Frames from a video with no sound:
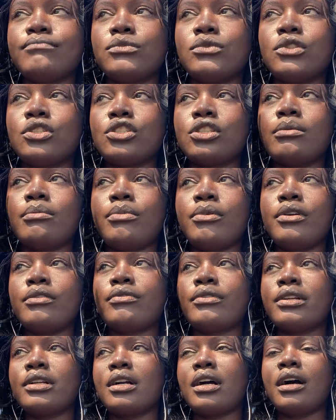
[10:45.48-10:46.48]
Does a
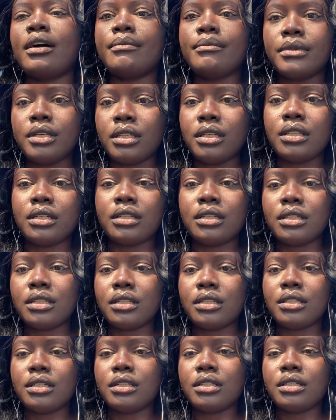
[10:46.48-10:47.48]
boyfriend got me?
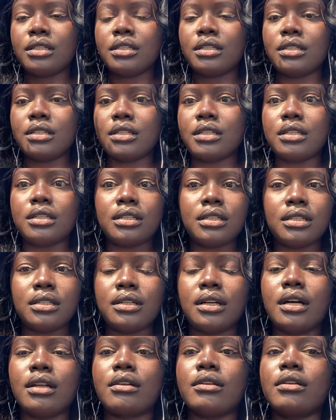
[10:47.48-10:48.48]

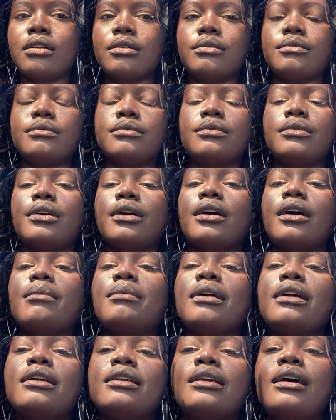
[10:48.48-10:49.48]
I don't know. Okay, I'm
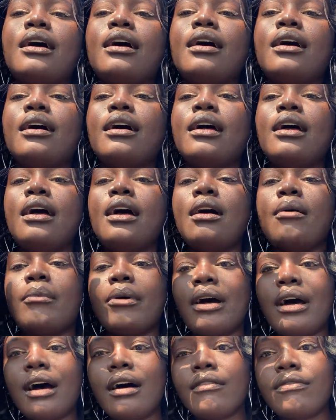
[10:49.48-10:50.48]
like, yeah. But
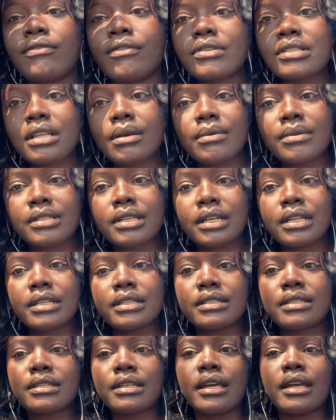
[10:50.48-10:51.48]
at first I was gonna
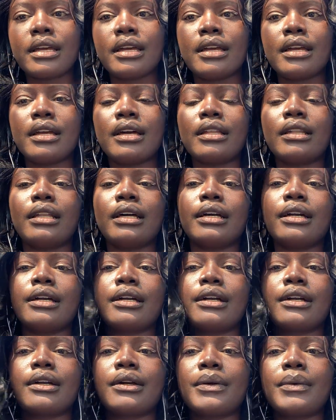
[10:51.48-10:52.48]
say
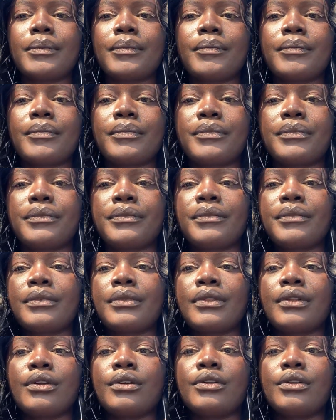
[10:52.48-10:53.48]
like
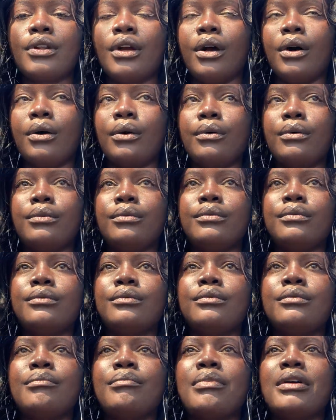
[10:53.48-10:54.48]
no,
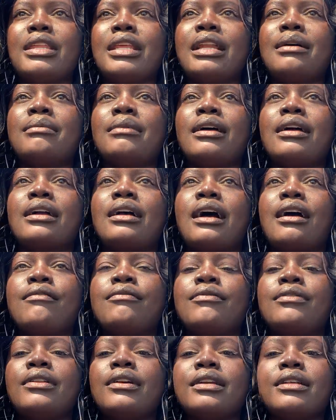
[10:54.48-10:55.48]
but then I'm like, I
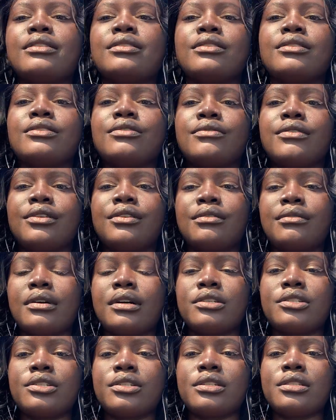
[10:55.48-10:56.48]
feel like it's a trick
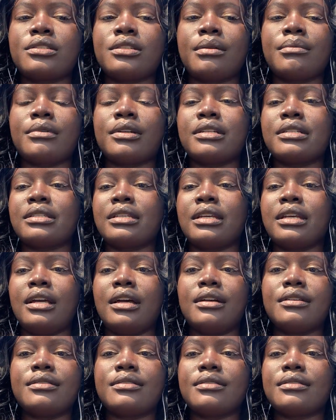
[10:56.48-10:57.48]
question, so I'm gonna say
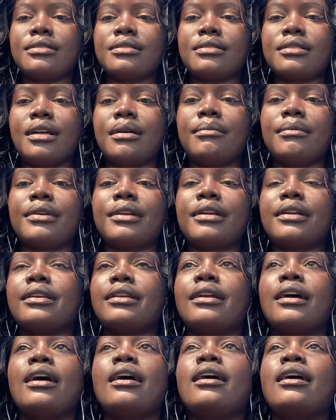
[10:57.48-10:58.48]
yes. I'm like,
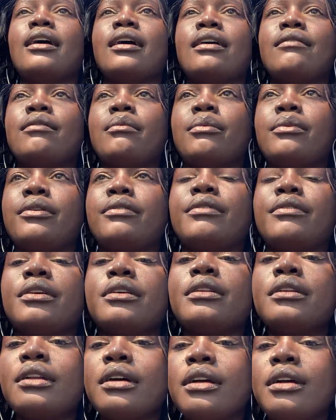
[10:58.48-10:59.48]
yeah, I have a boyfriend.